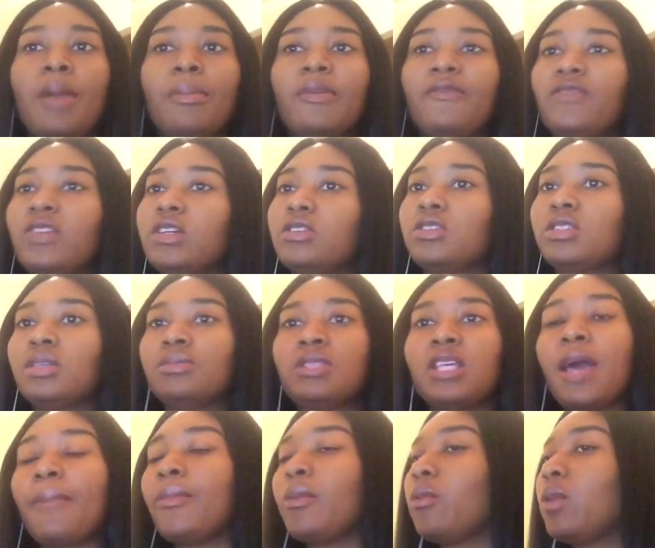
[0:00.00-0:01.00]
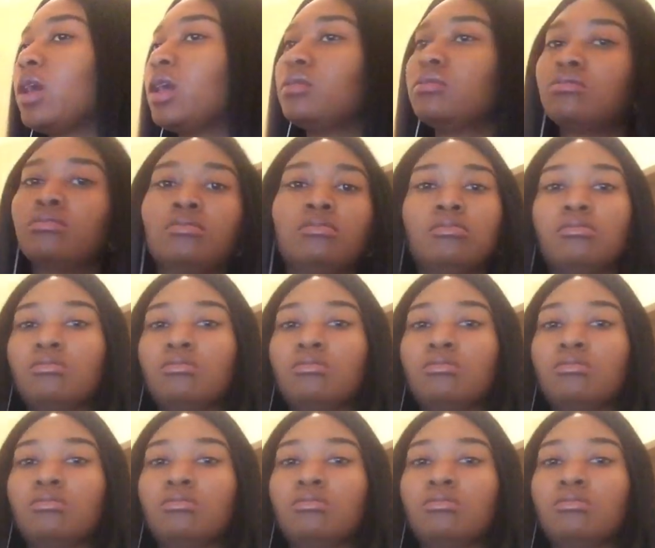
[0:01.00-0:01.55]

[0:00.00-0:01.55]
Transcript: I'ma hey, feel Hey, yo, y'all seen this?